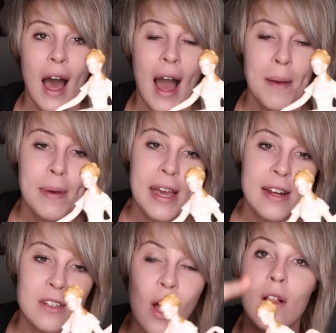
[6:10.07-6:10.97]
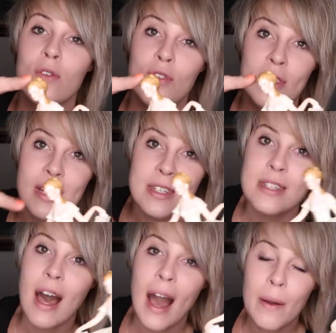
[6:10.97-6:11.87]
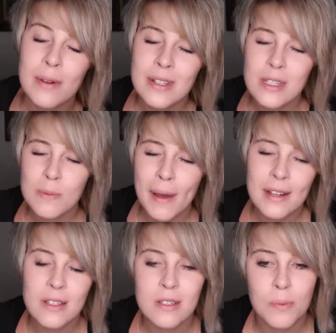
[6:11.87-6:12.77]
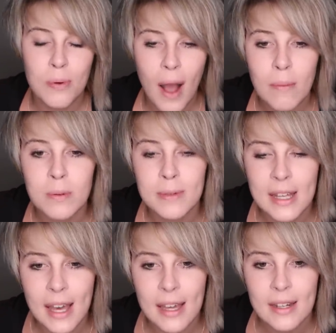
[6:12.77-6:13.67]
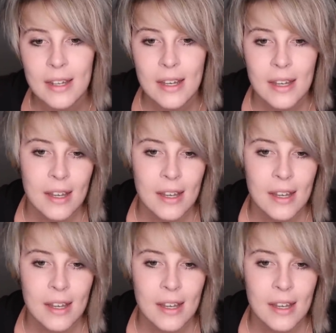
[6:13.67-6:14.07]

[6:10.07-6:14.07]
I paid a dollar for this. I would expect to probably get,